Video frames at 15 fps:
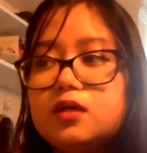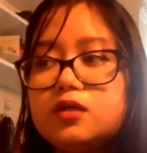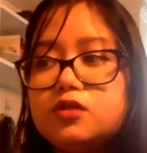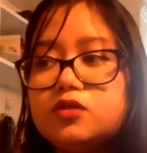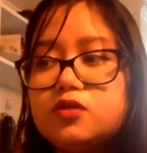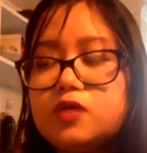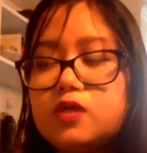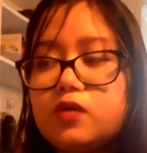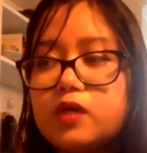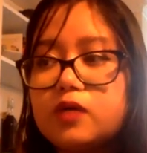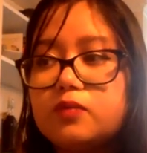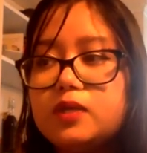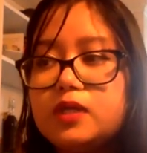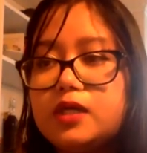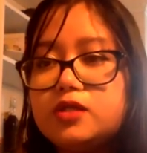issue any
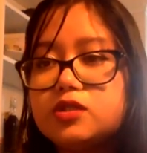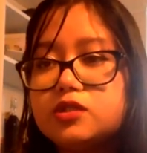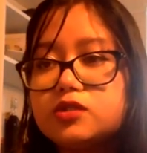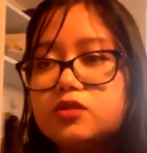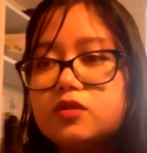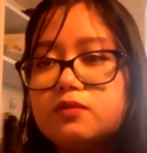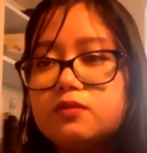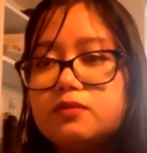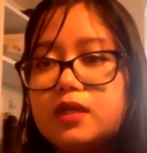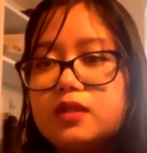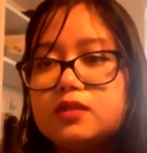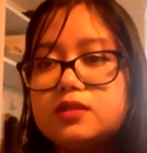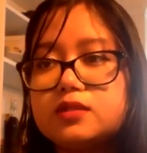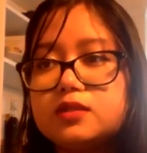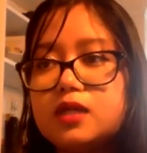recommendations on them at
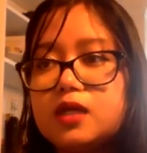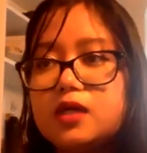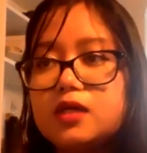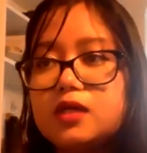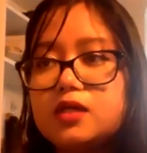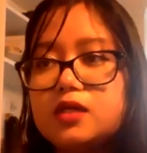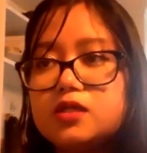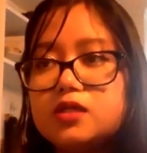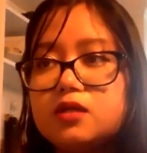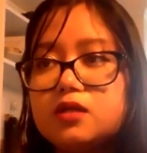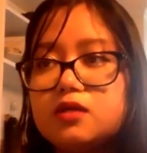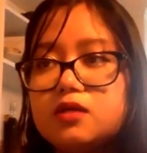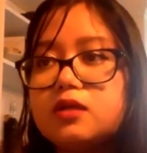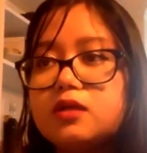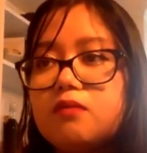this stage there
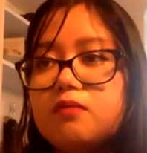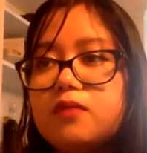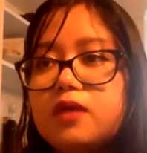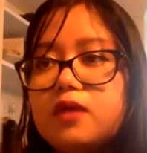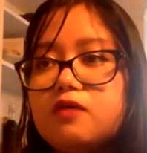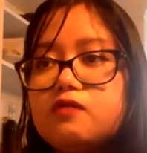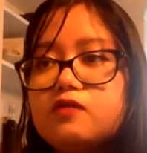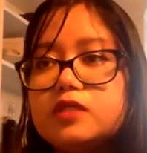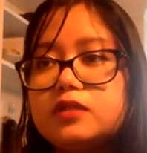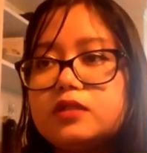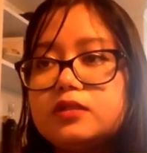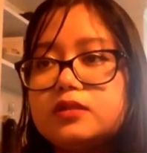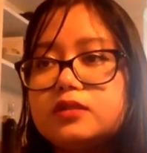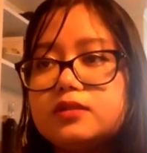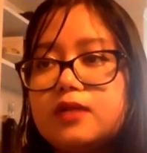is some
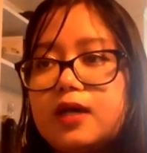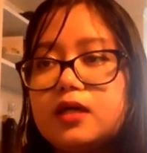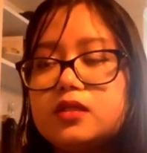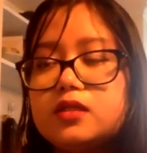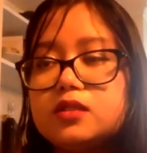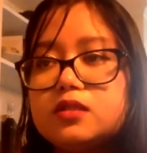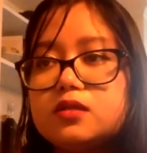evidence that